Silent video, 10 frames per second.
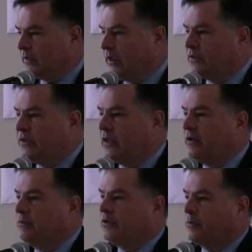
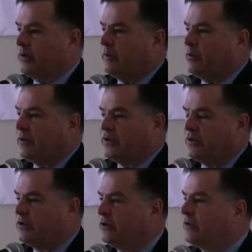Instead, the Supreme Court
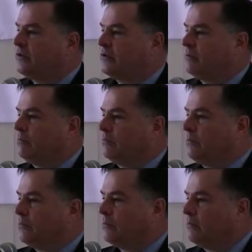says, do this,
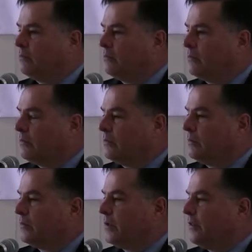
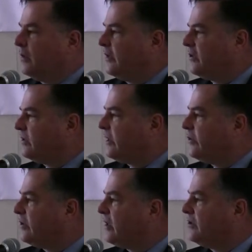and the
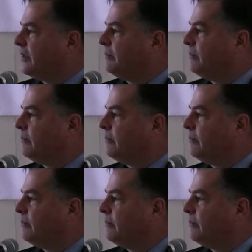legislature does it.